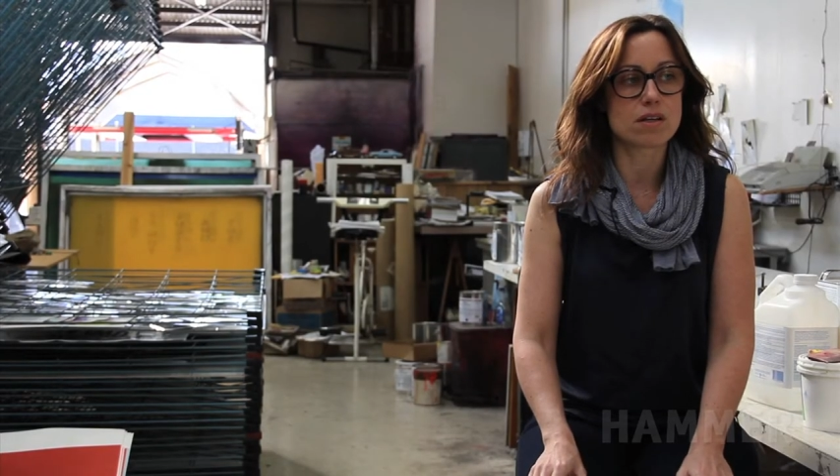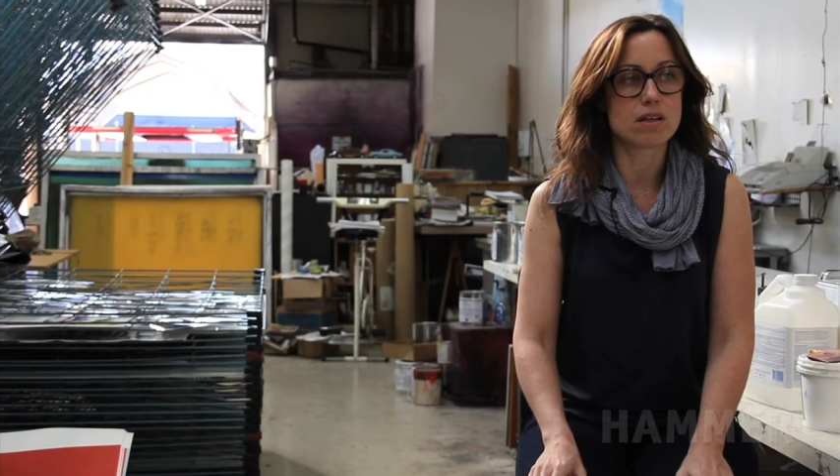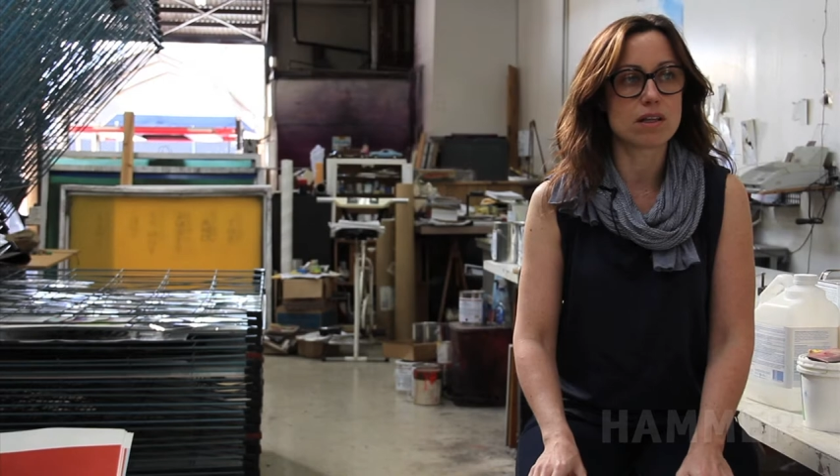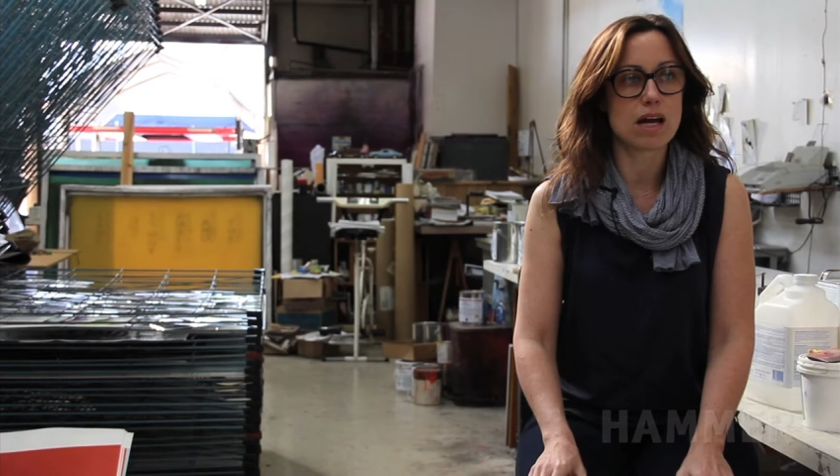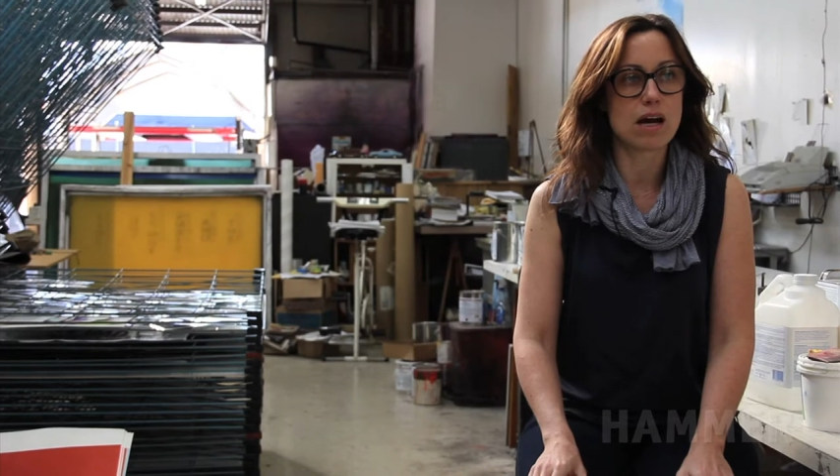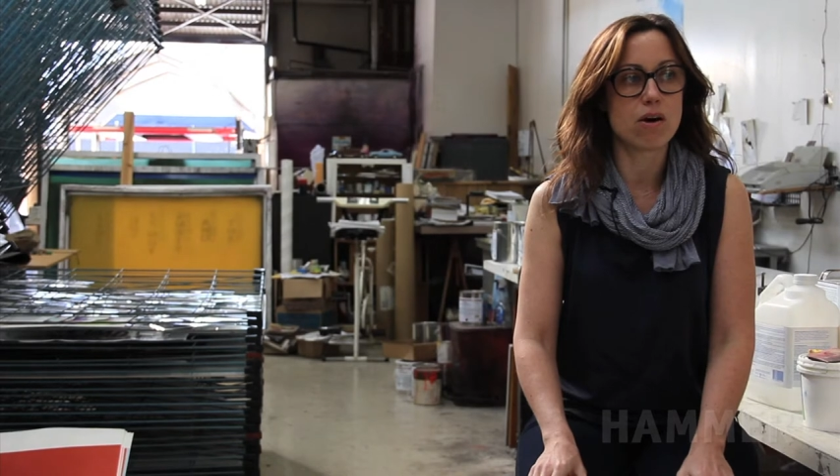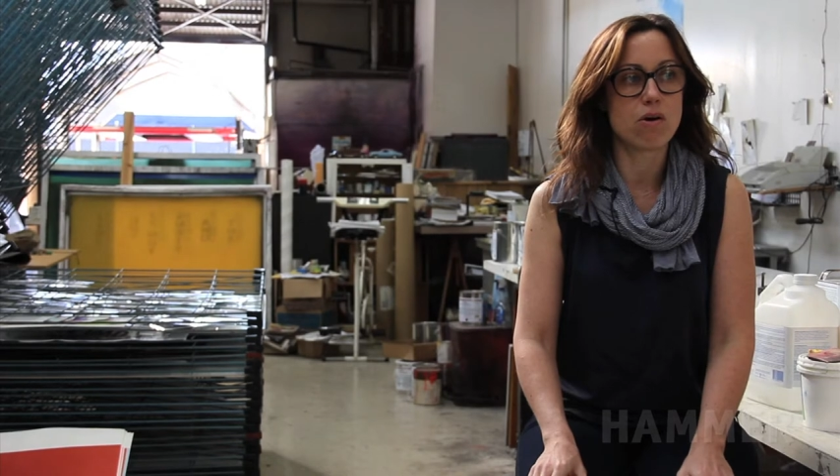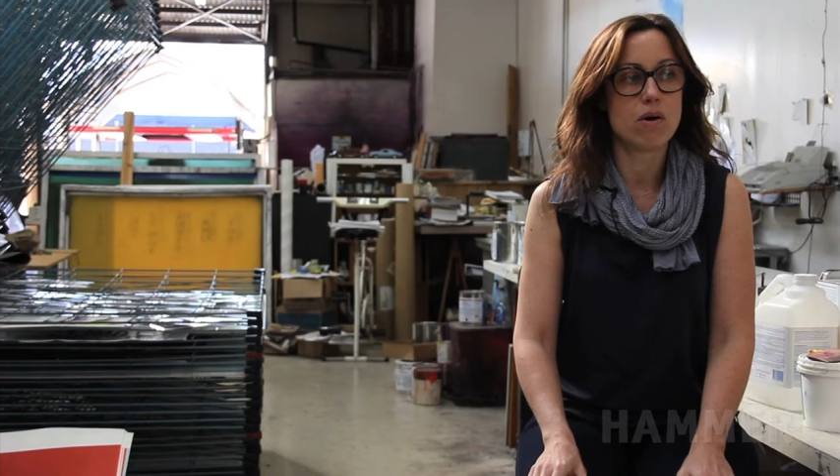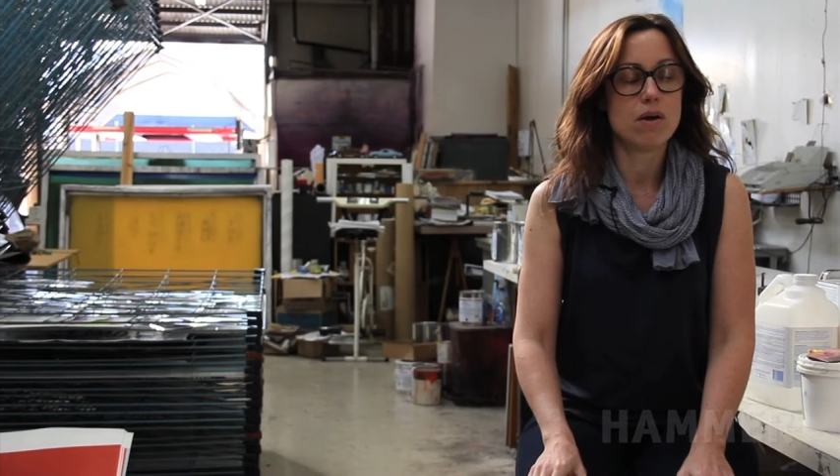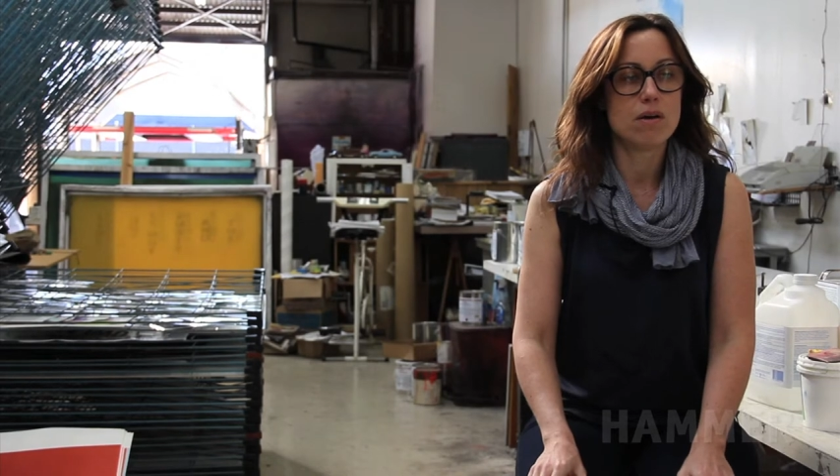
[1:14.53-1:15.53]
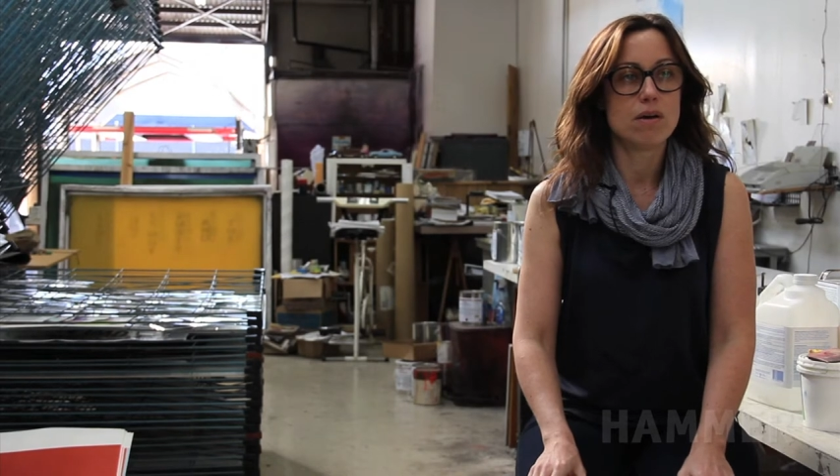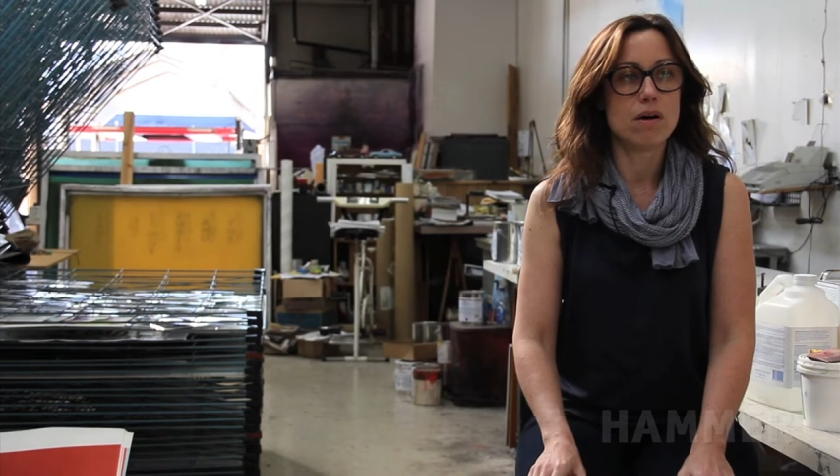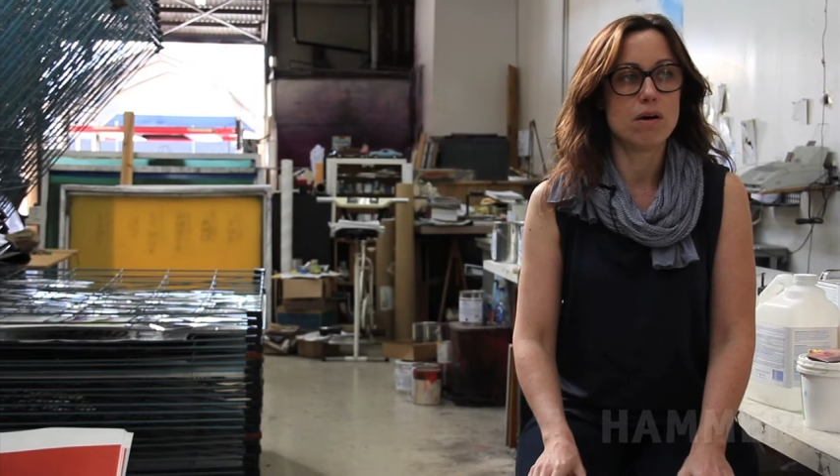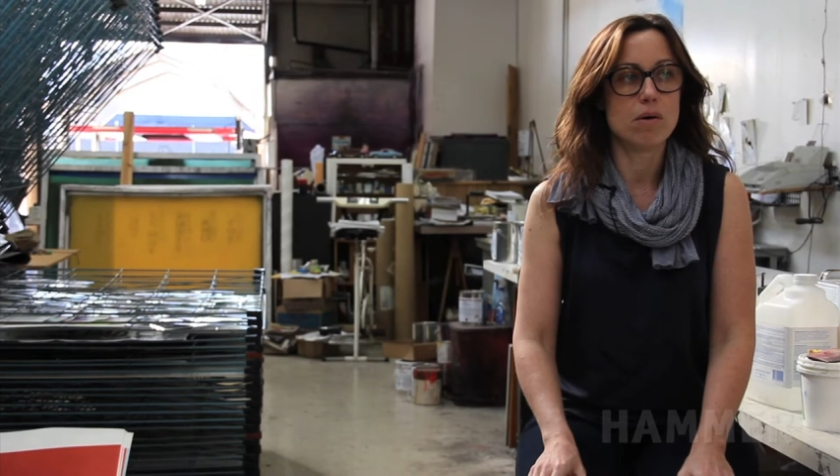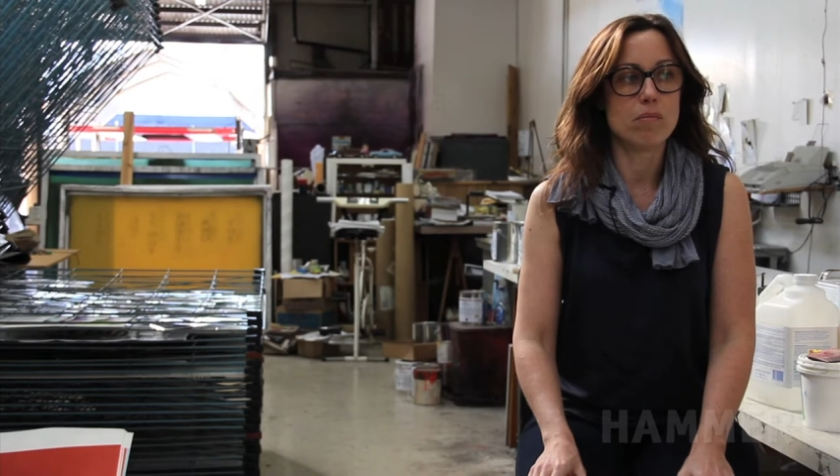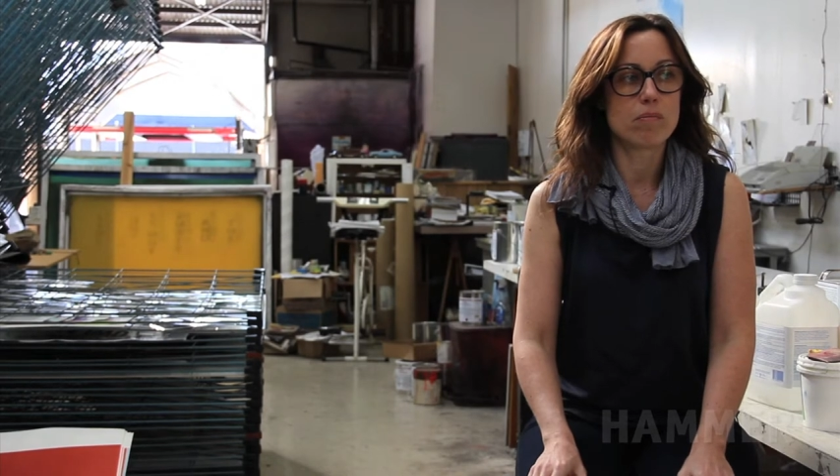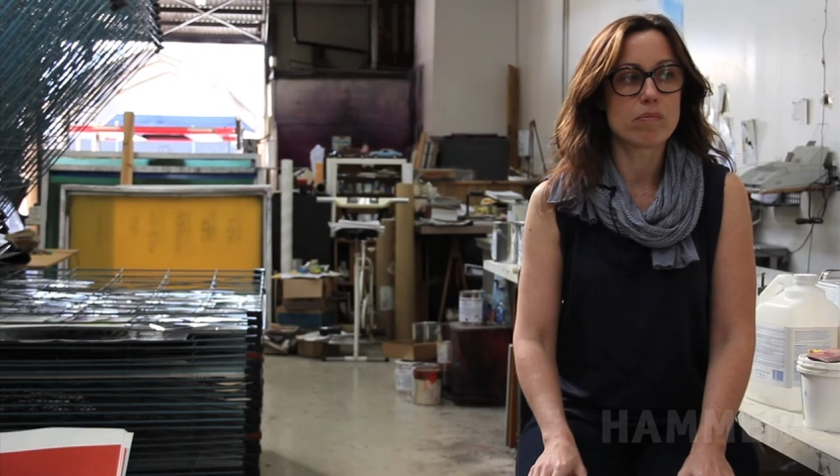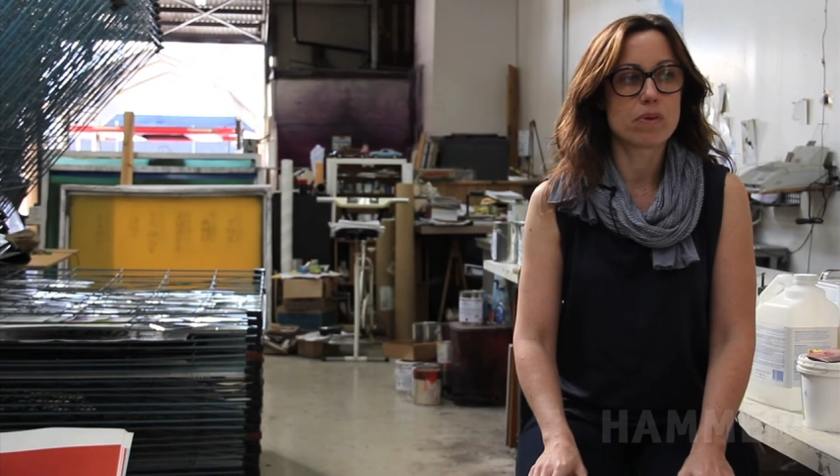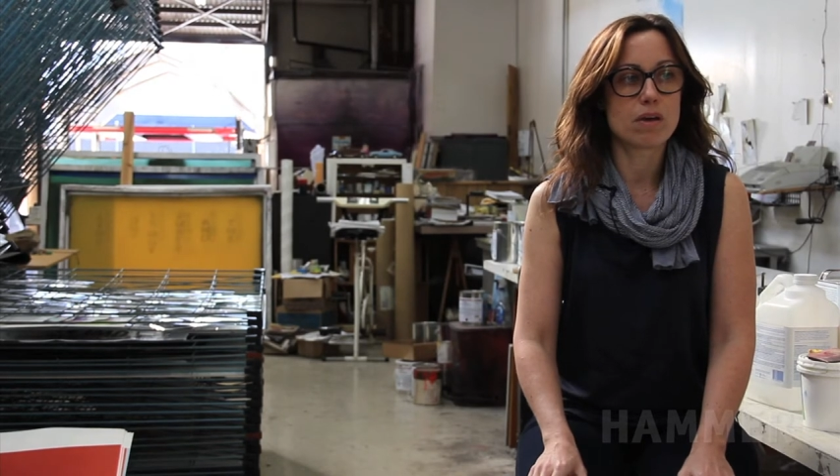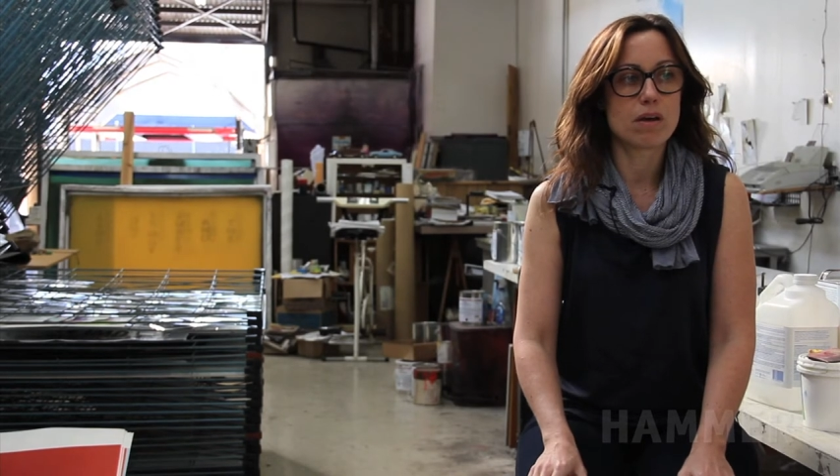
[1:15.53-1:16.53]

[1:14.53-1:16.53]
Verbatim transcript: allow um,